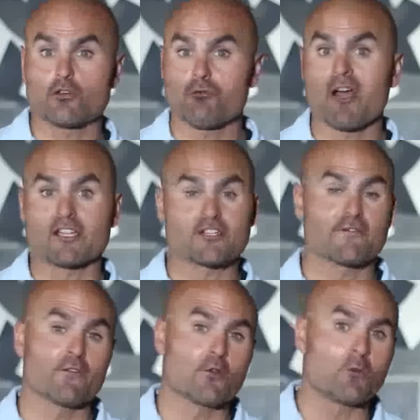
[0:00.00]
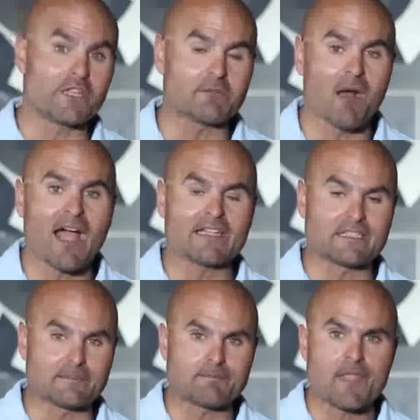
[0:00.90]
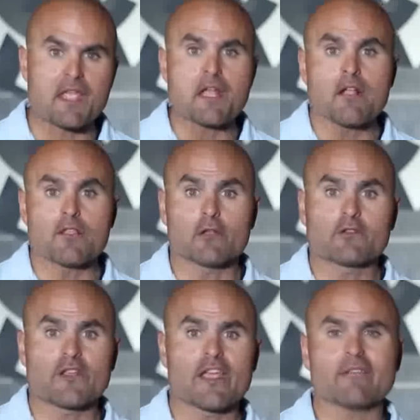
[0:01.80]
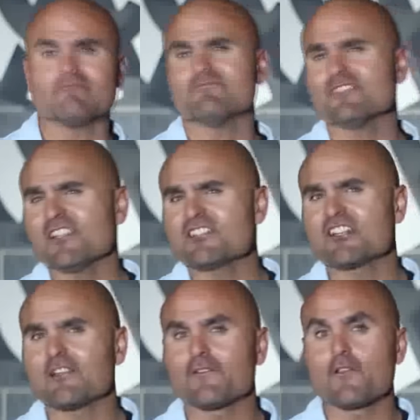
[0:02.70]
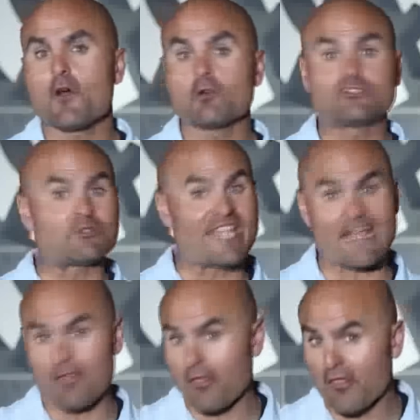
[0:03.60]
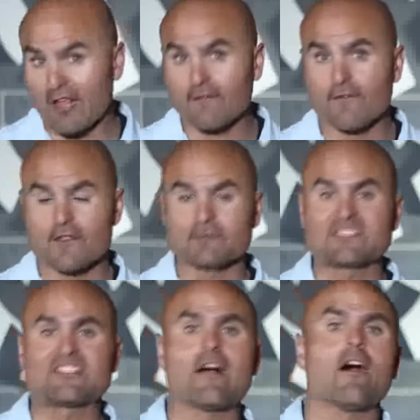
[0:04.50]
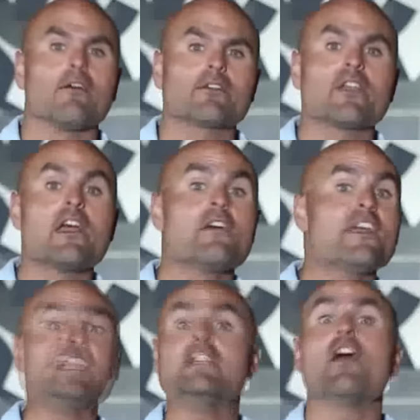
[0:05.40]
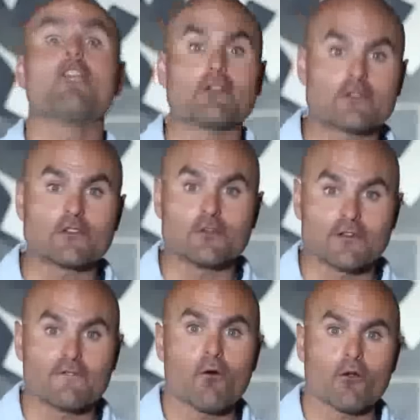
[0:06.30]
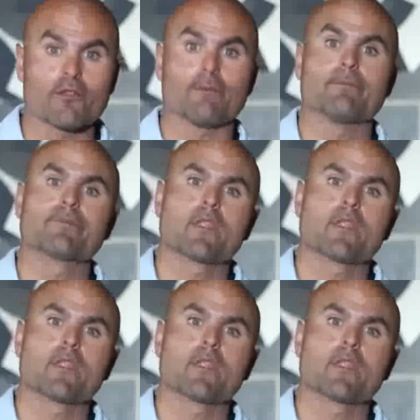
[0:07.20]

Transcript: a crutch for the weak-minded. They'll say, religion is for those who can't think for themselves. They need others to do it for them.